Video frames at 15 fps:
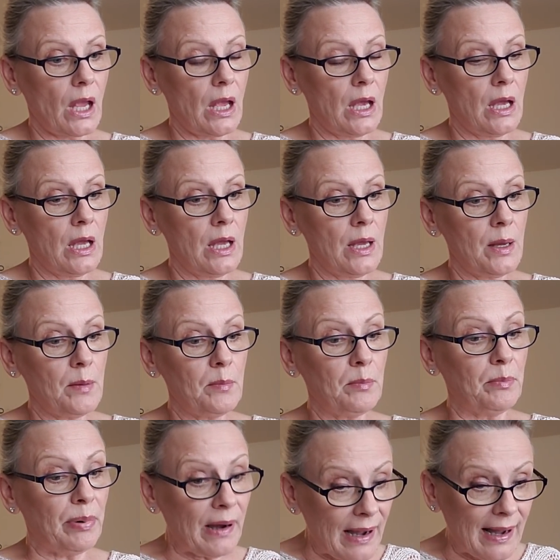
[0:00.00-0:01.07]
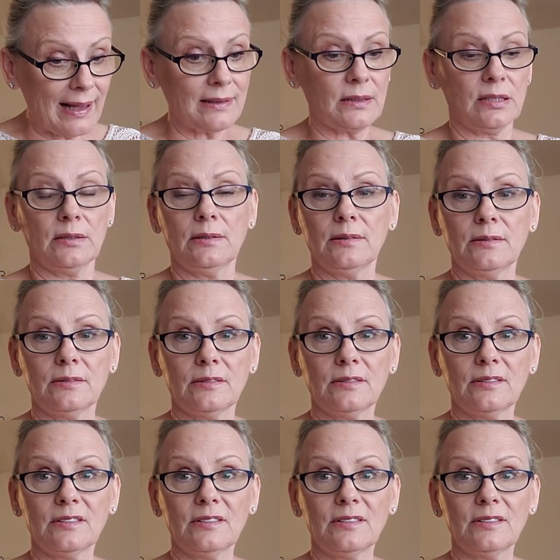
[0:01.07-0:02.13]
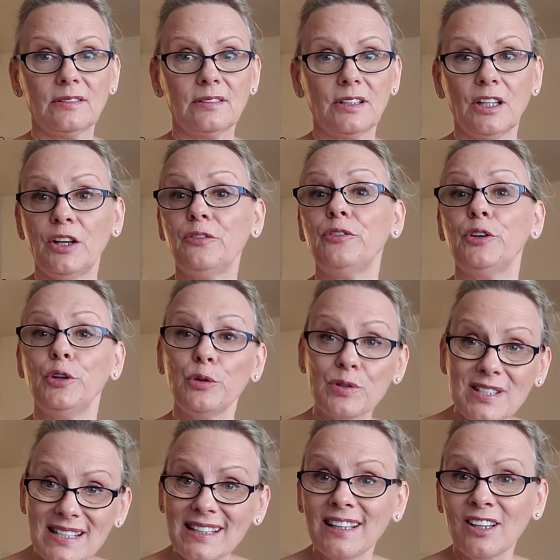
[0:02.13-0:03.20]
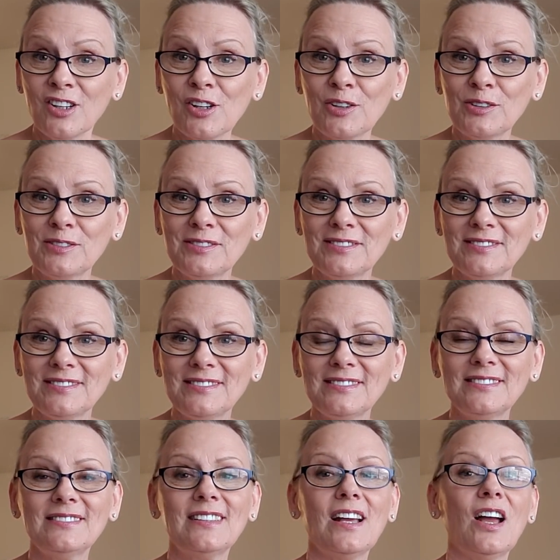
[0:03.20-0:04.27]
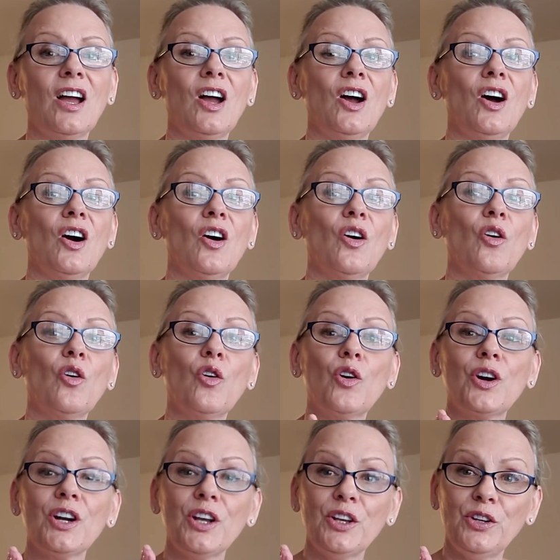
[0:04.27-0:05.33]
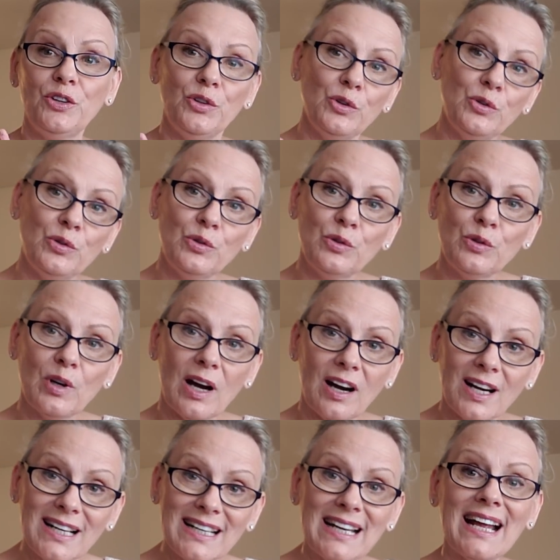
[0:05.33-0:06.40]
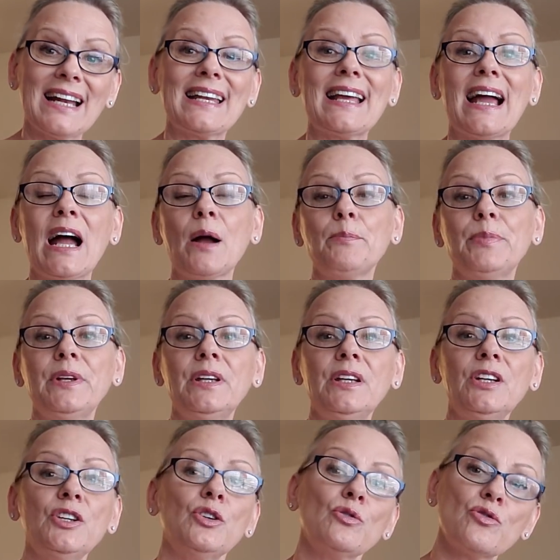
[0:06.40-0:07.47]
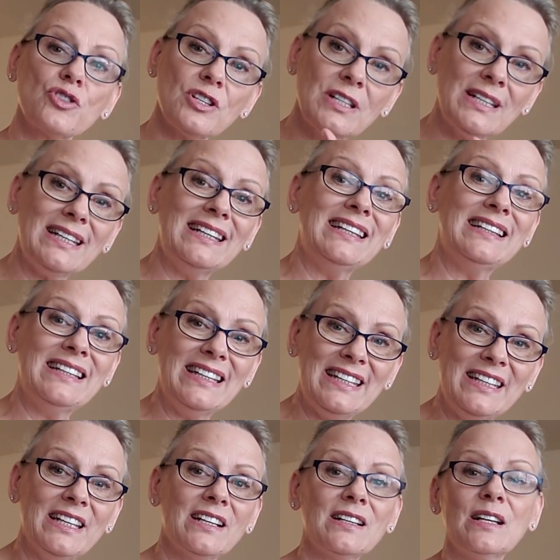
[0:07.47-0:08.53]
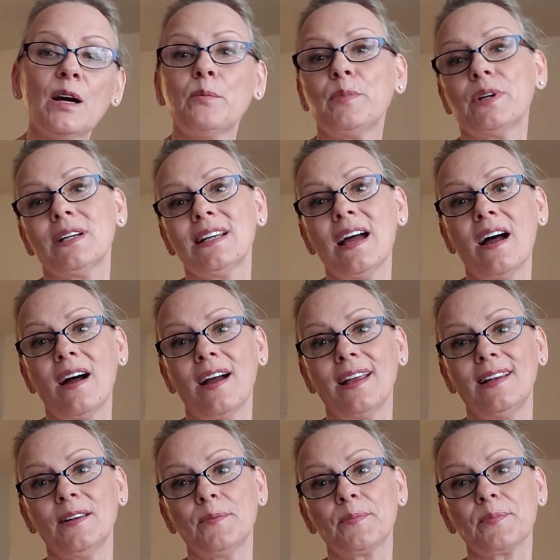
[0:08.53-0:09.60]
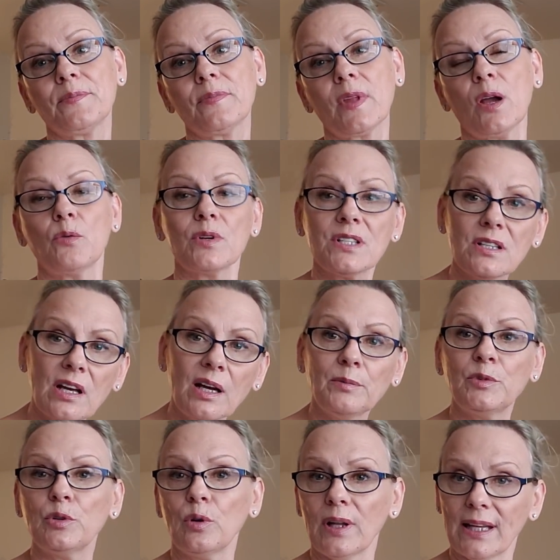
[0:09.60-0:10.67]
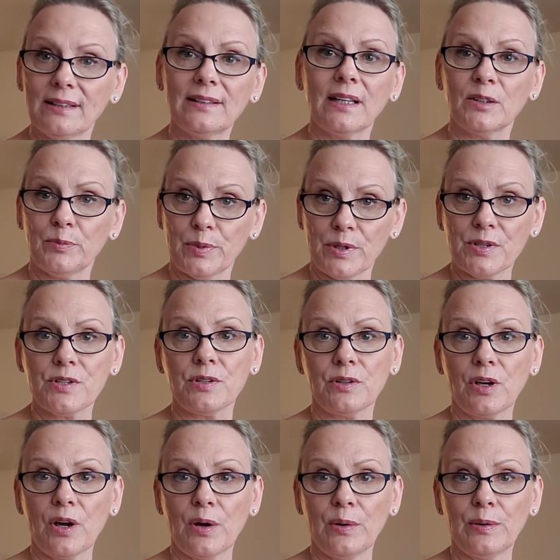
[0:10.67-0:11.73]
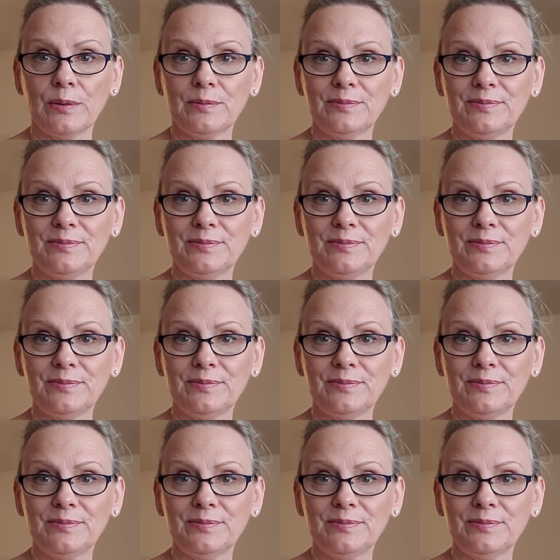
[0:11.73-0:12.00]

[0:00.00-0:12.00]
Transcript: But if you're single or you are not happy, usually in year number 9, it was time to let that person go.